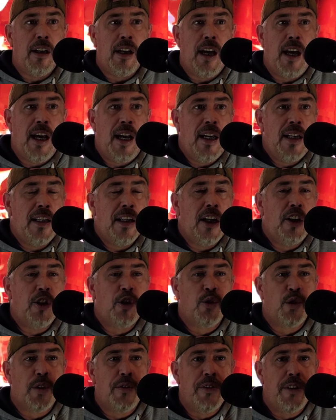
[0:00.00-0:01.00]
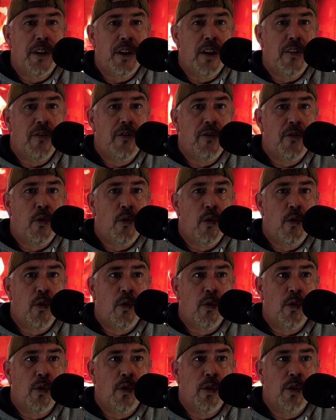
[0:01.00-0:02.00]
I had not driven it
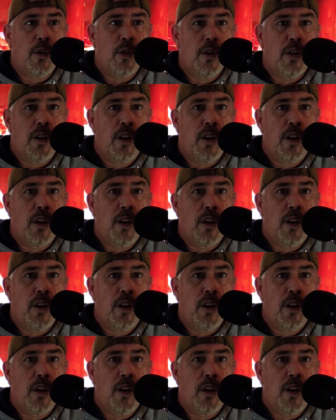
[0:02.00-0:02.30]
for